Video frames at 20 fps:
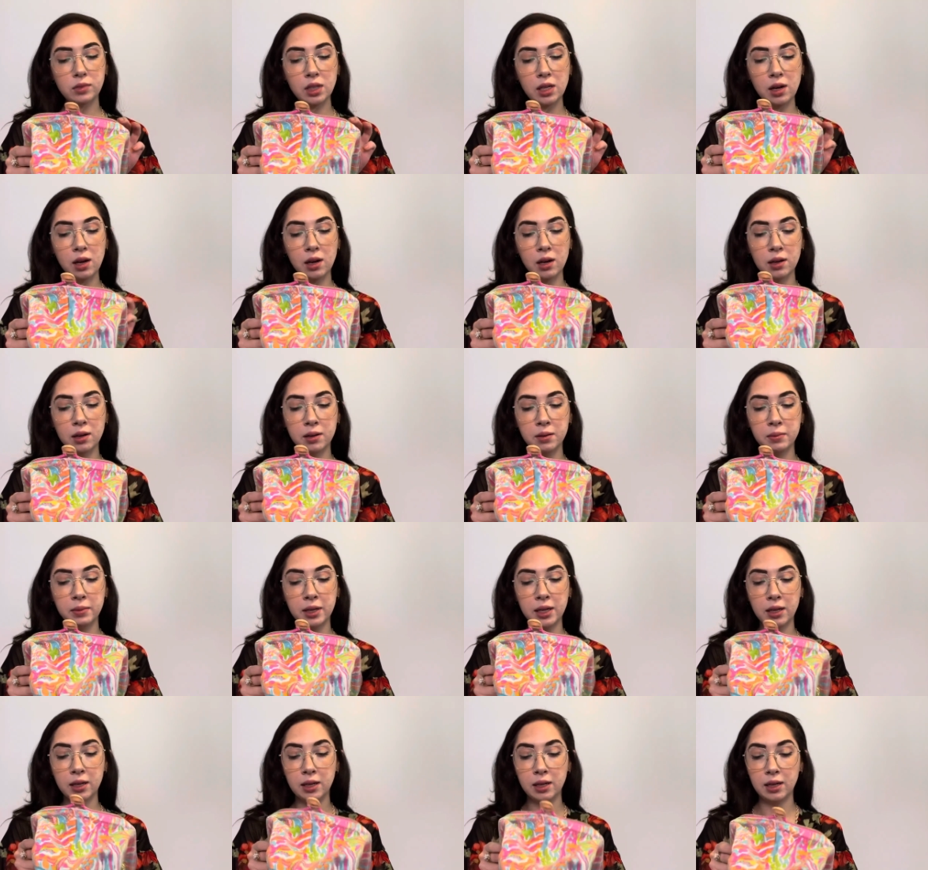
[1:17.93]

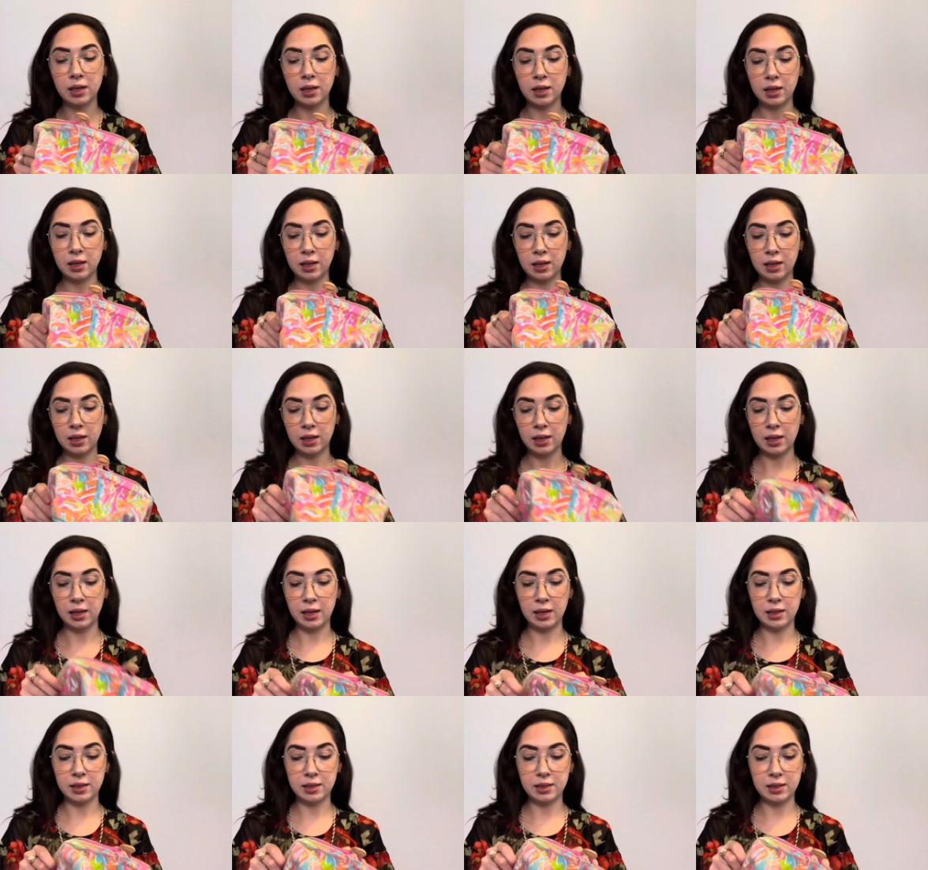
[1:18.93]
Um,
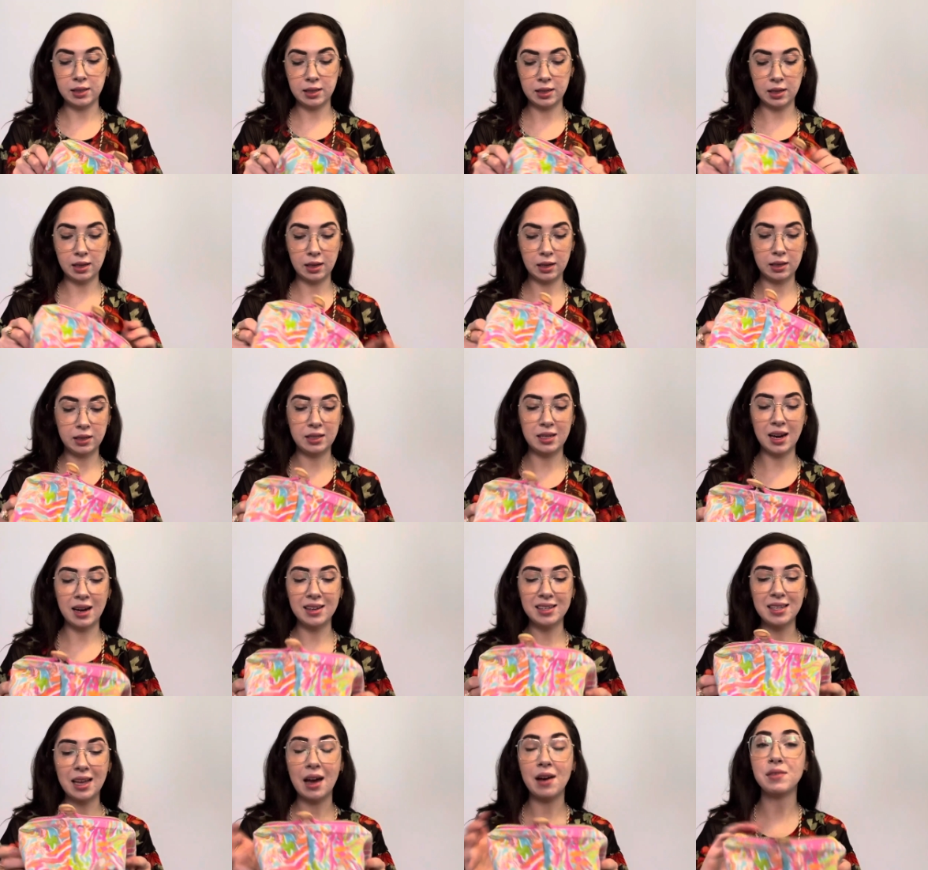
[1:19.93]
it
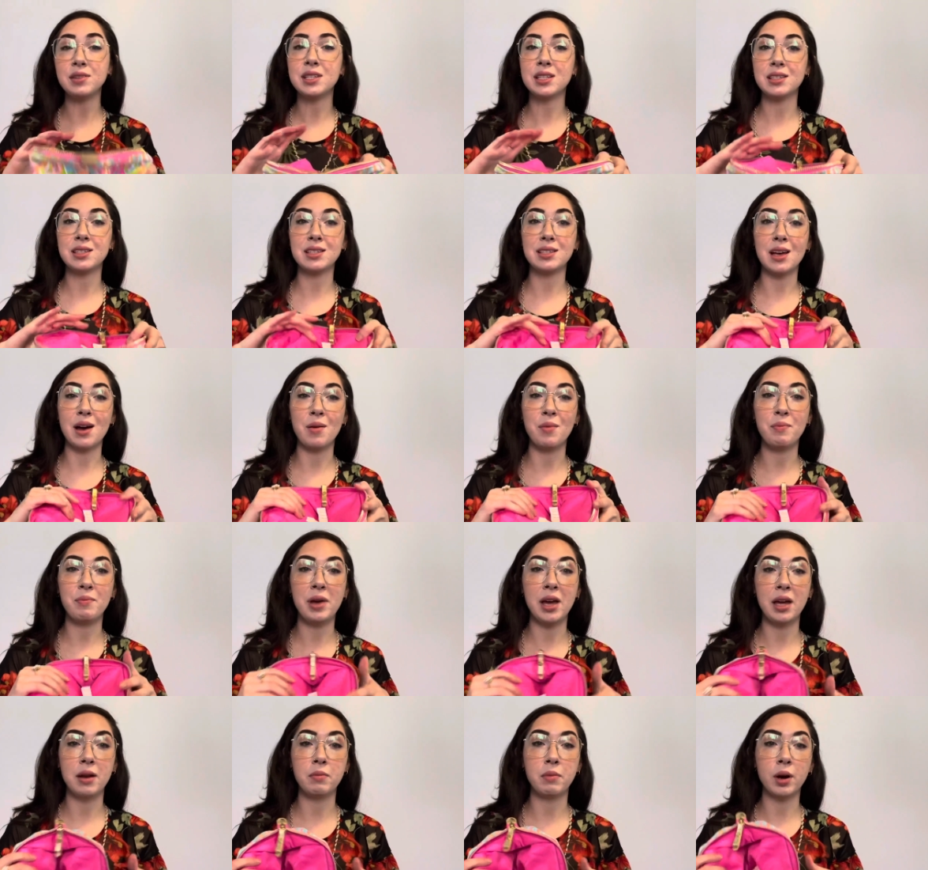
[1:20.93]
does have some
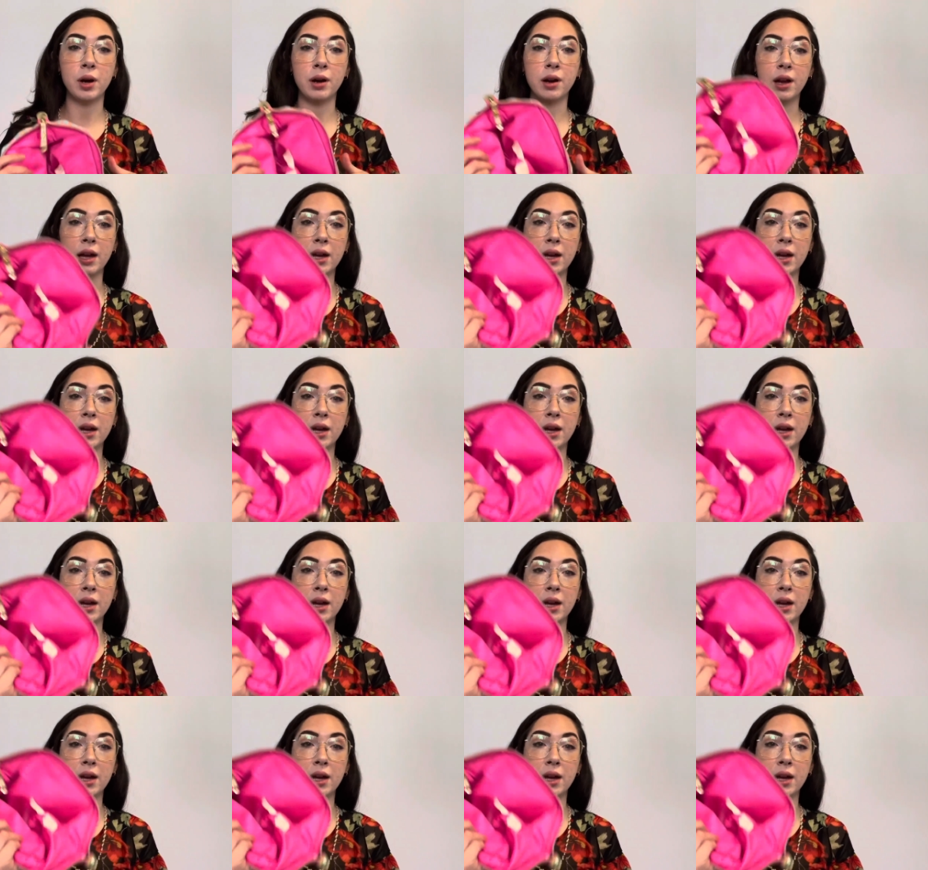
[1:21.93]
pin mark